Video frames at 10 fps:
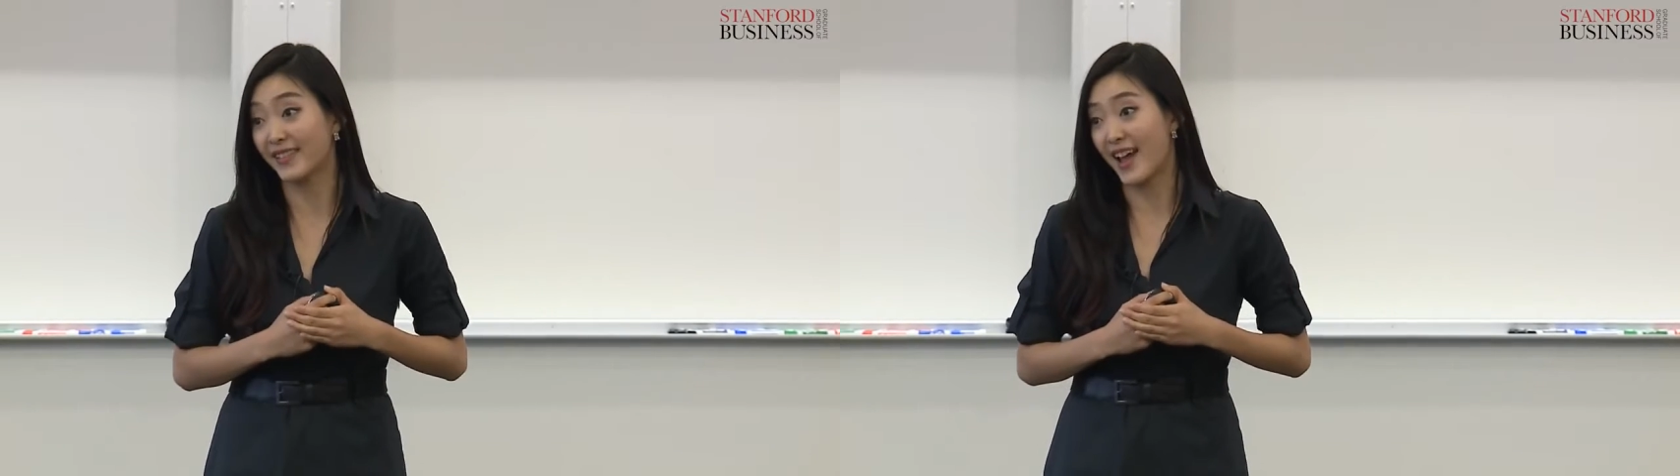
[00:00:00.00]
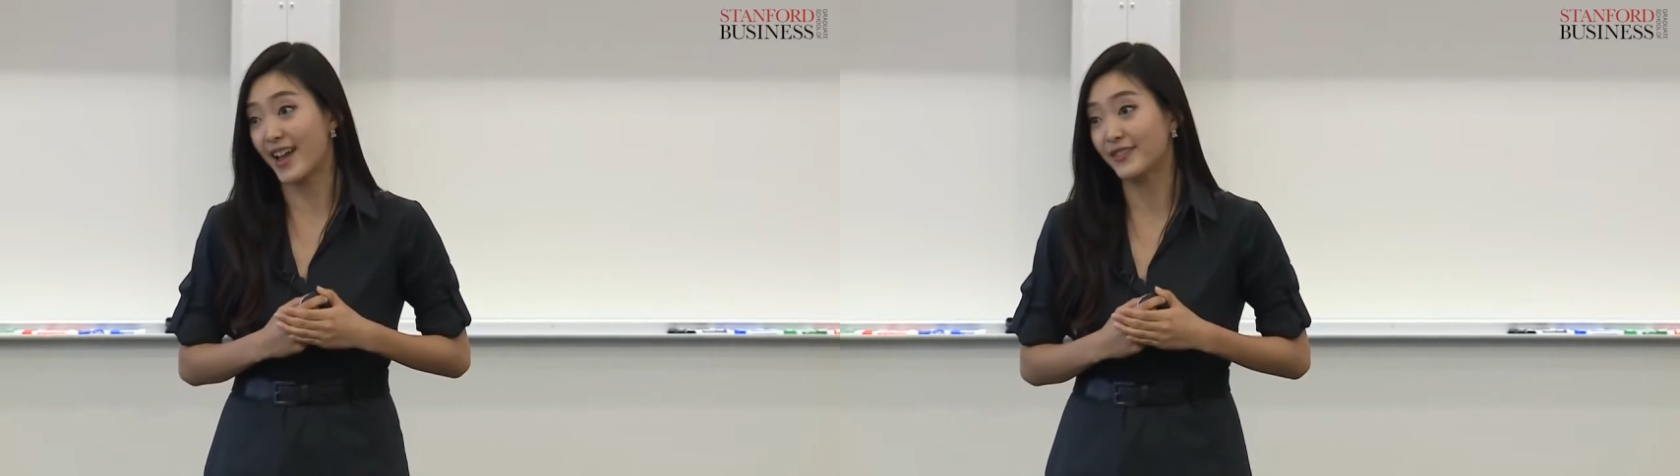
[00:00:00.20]

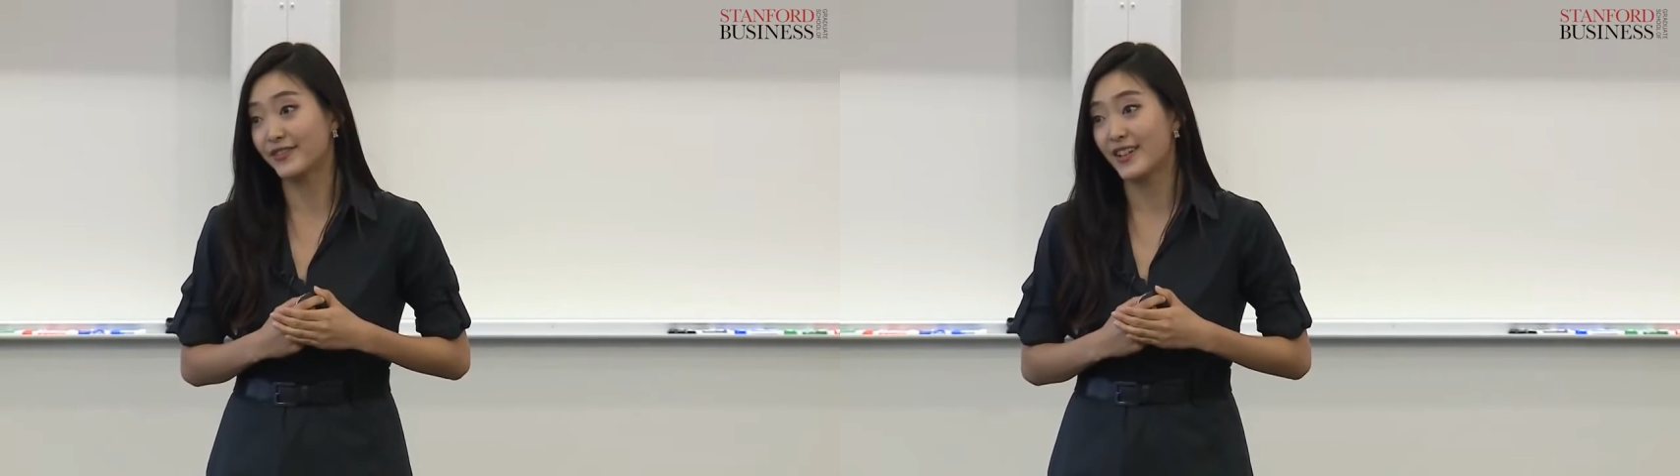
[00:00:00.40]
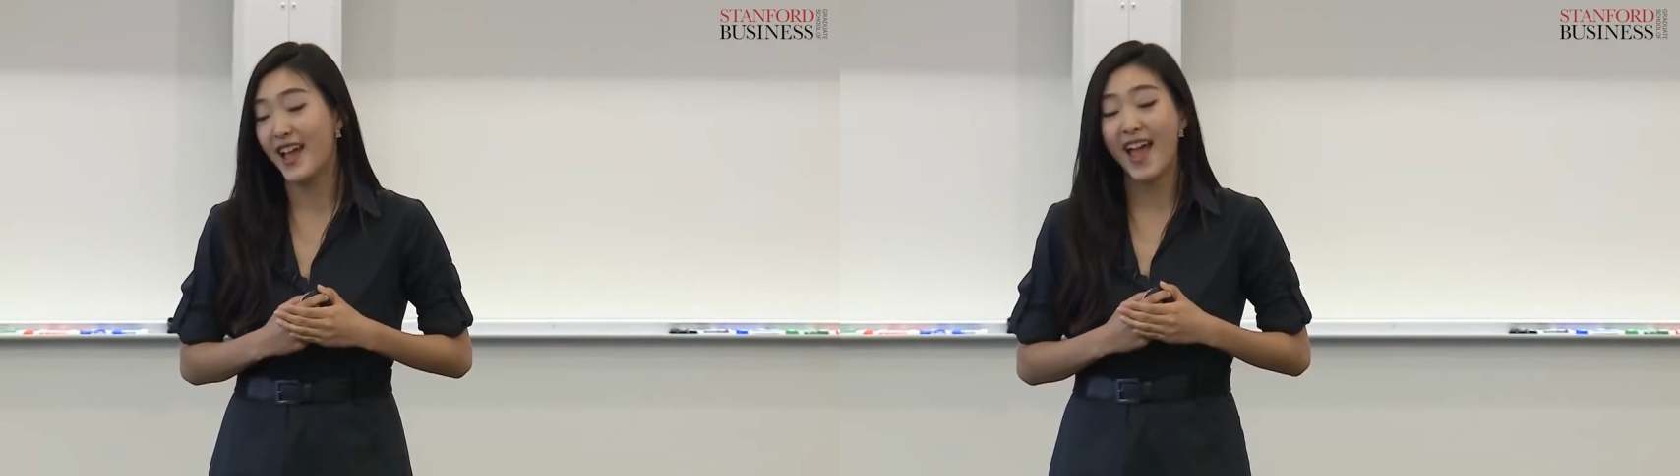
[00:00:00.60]
life,
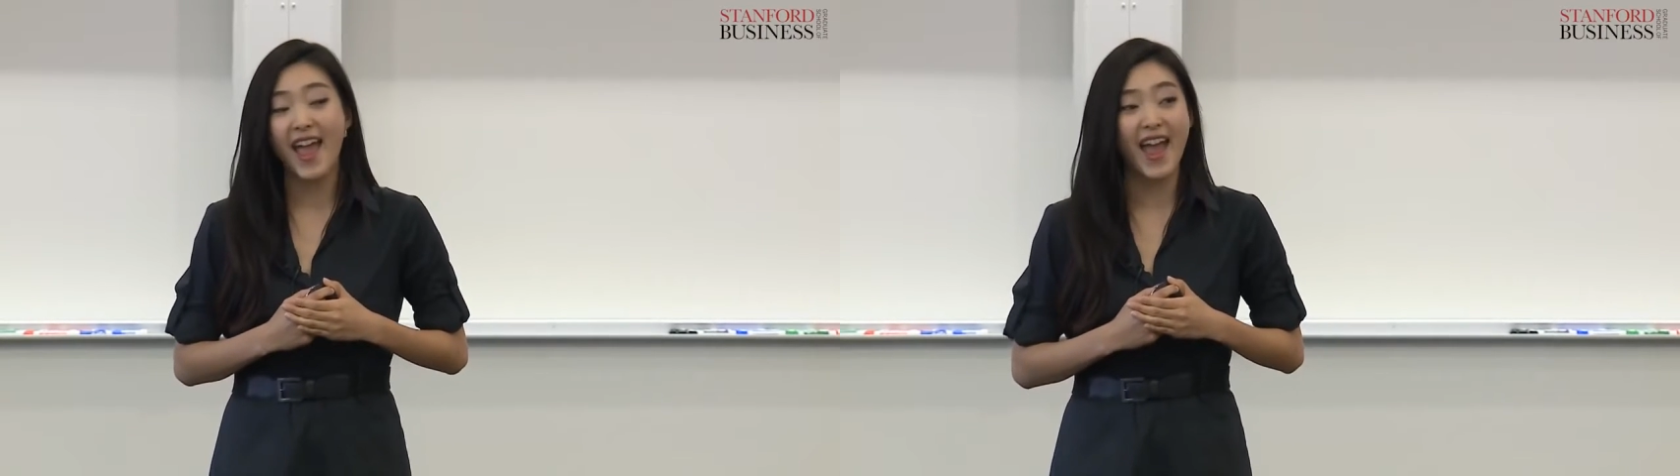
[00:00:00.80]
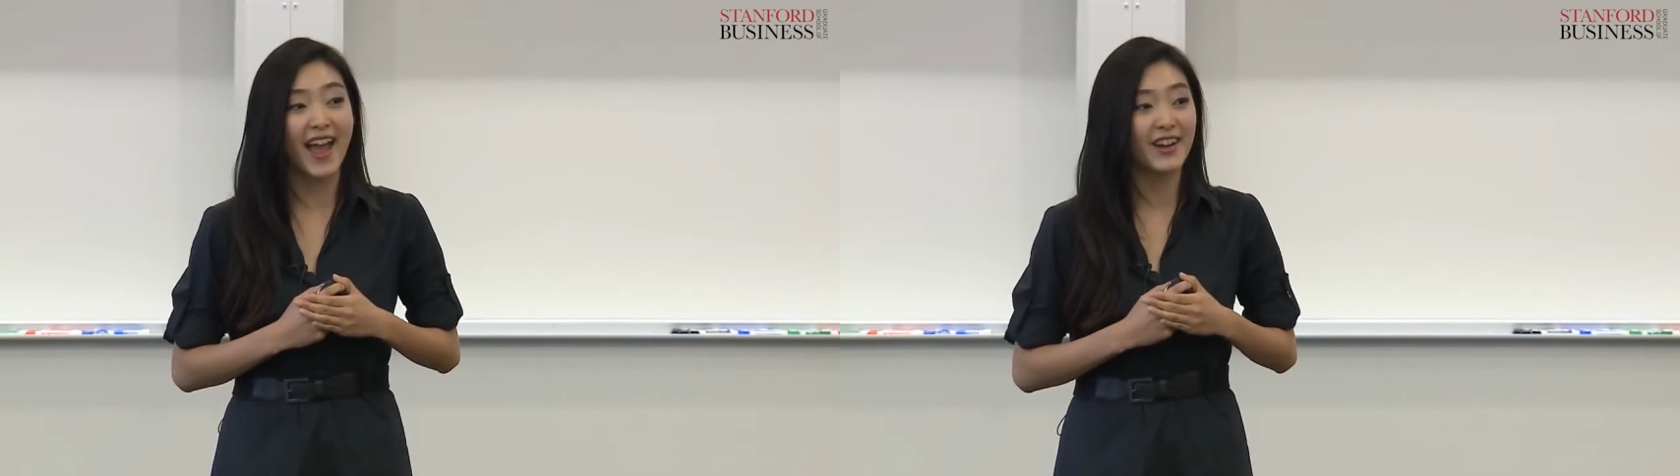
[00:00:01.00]

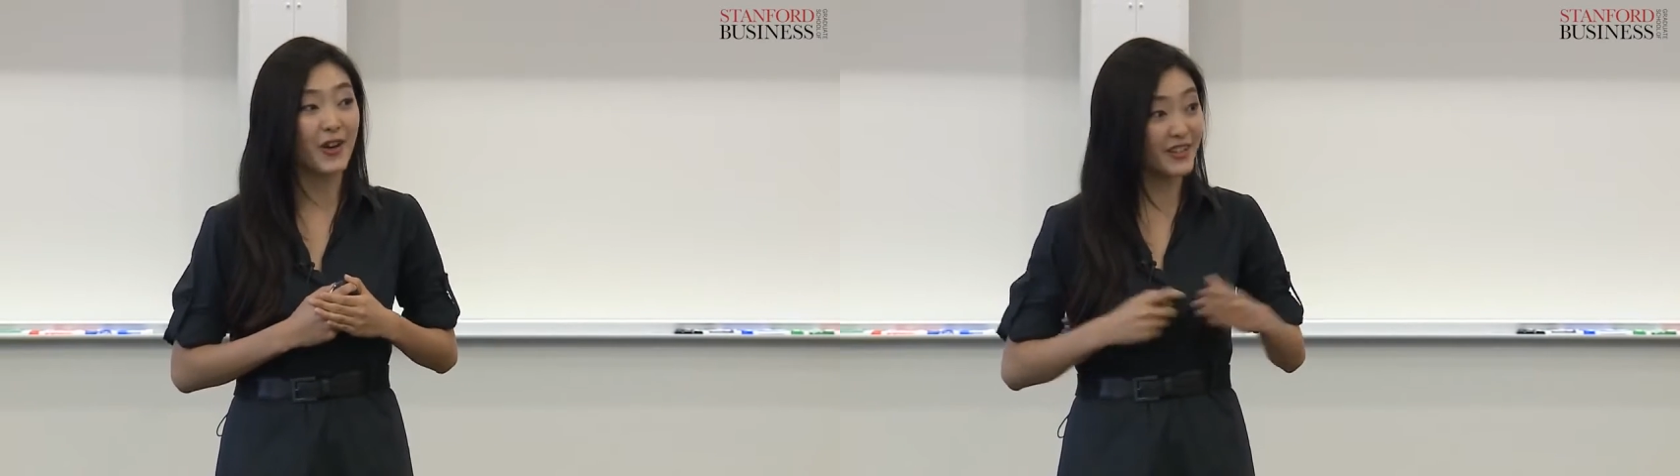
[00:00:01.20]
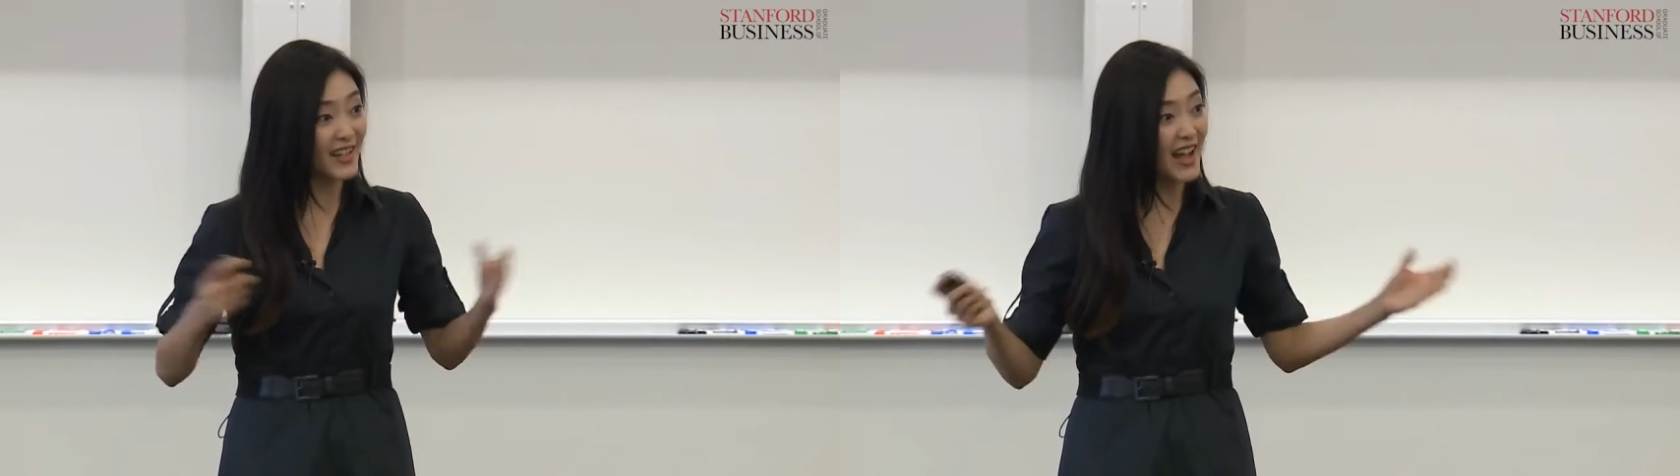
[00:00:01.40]
and
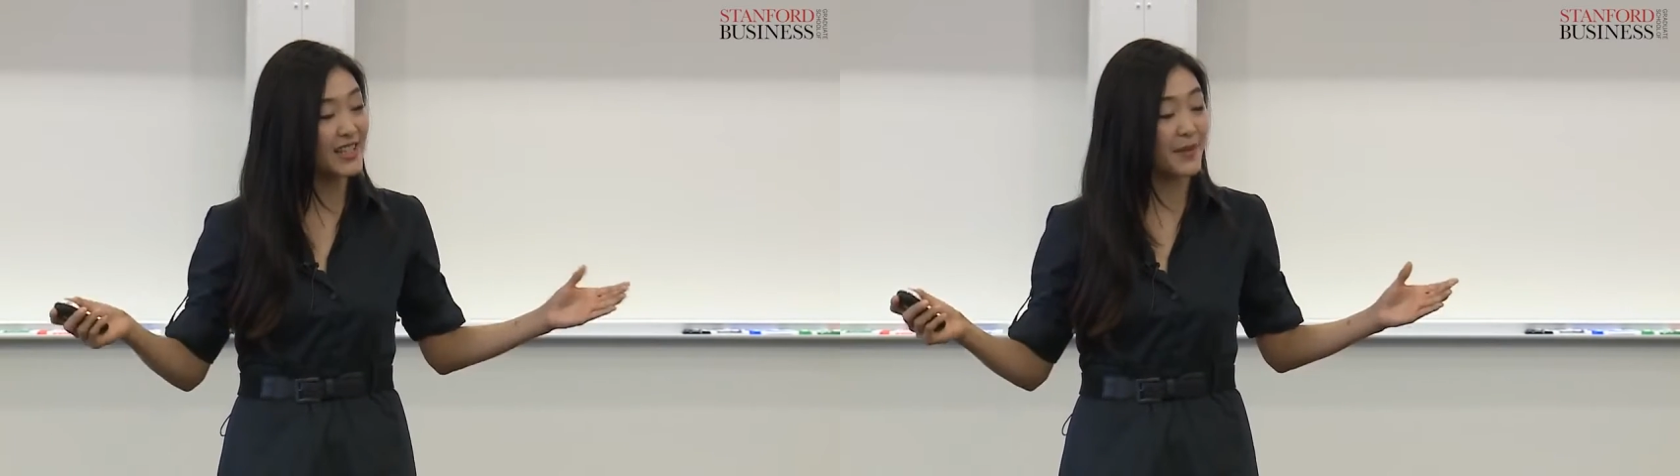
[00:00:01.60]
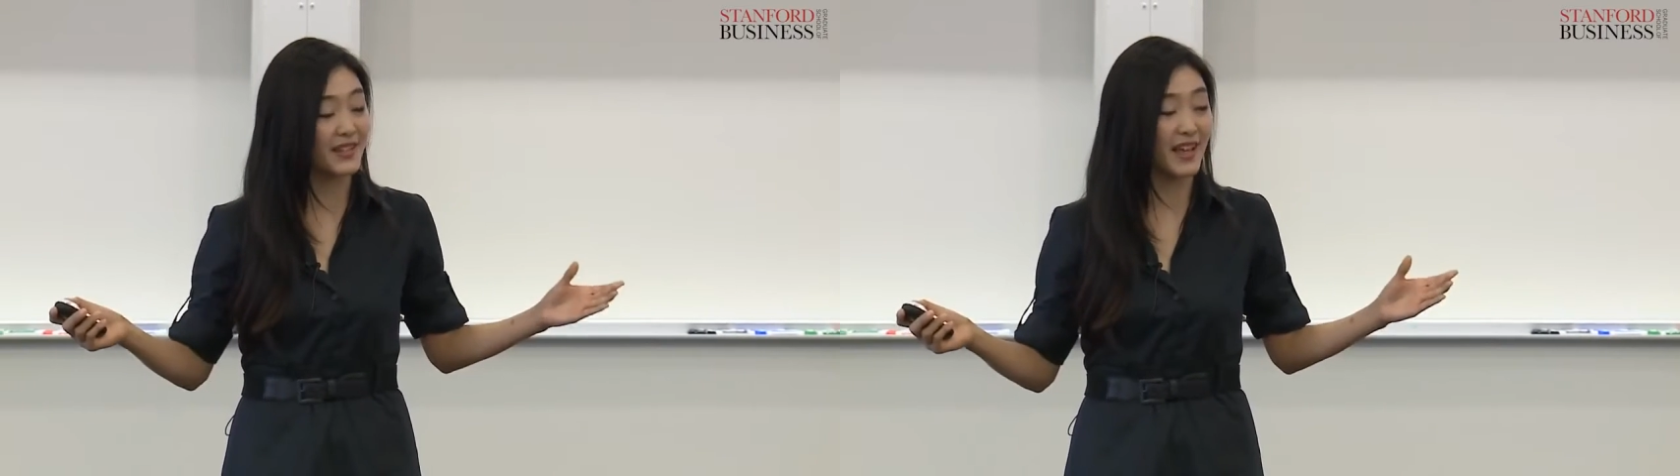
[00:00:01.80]
our
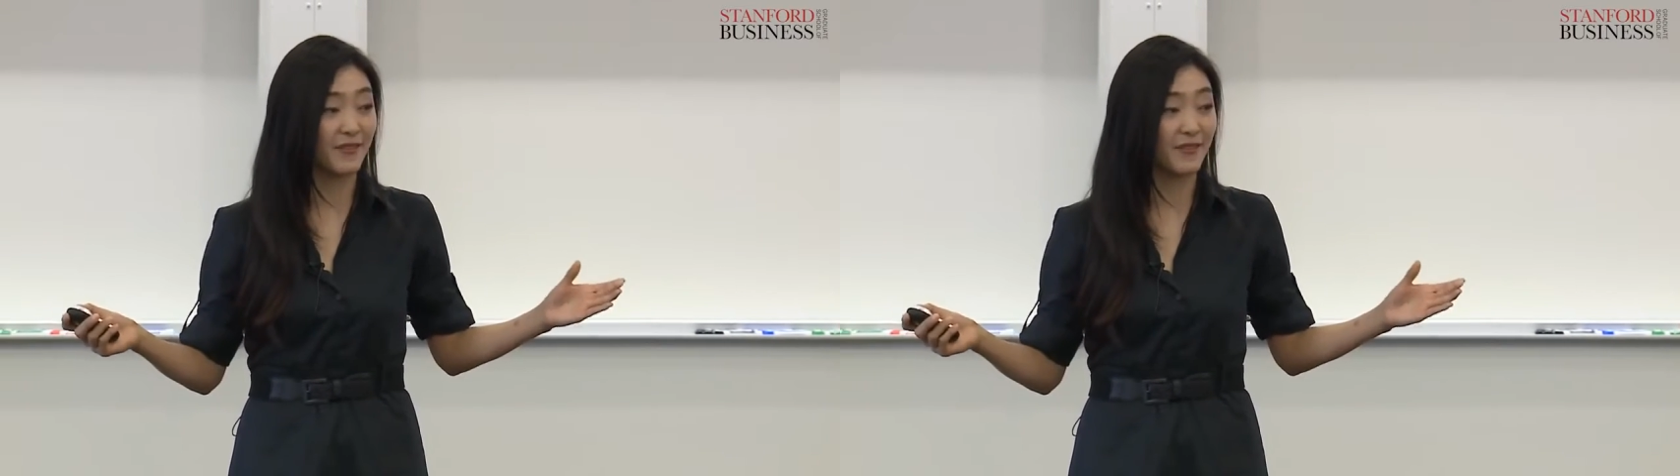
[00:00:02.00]
classmates